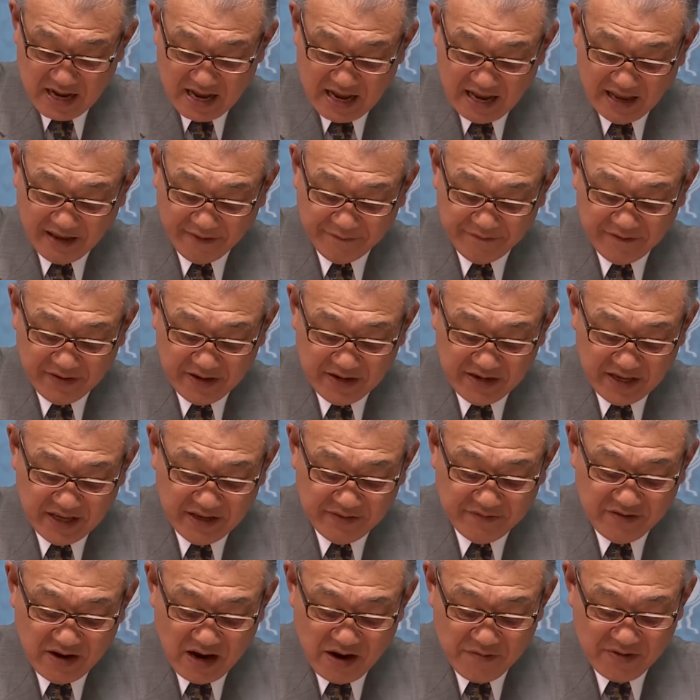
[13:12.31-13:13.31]
I
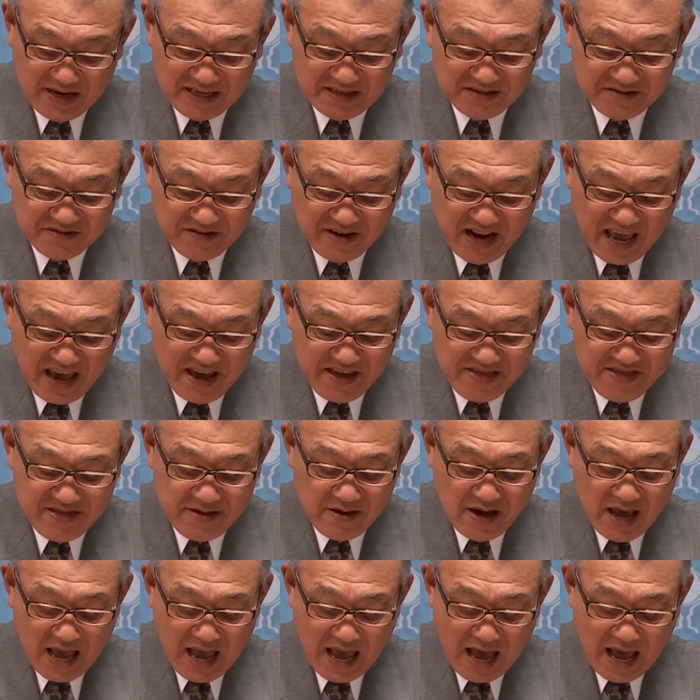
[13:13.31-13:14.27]
believe our strength